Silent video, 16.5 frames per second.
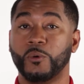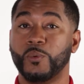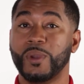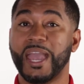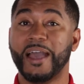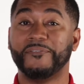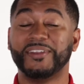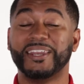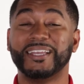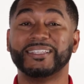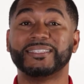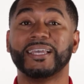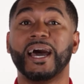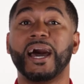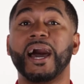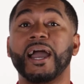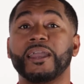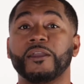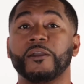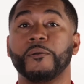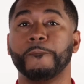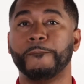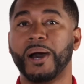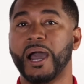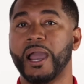we have an entire
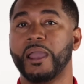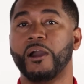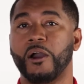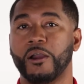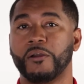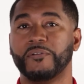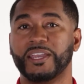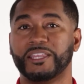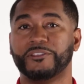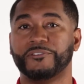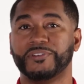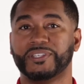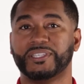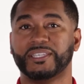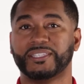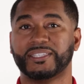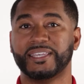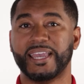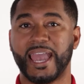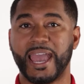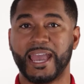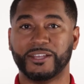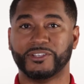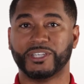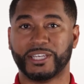myRE360
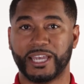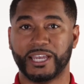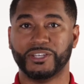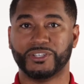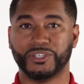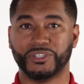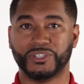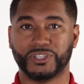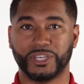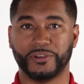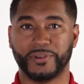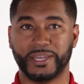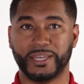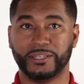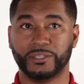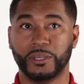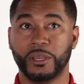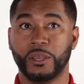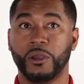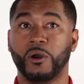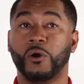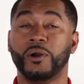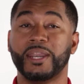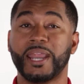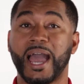education series
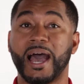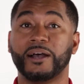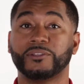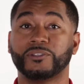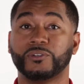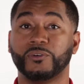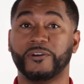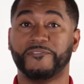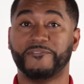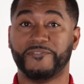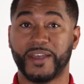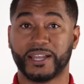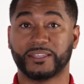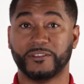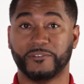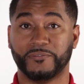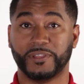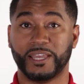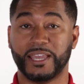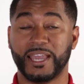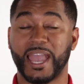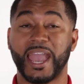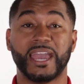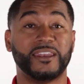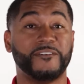on how to effectively
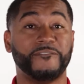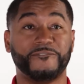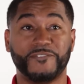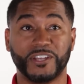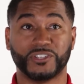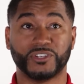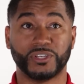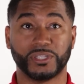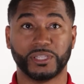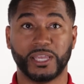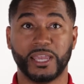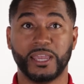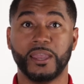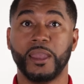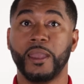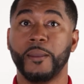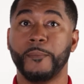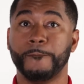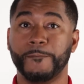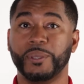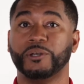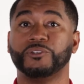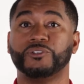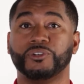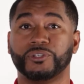and efficiently
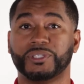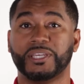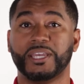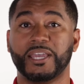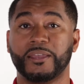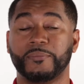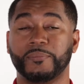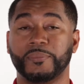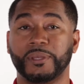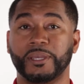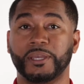build your team.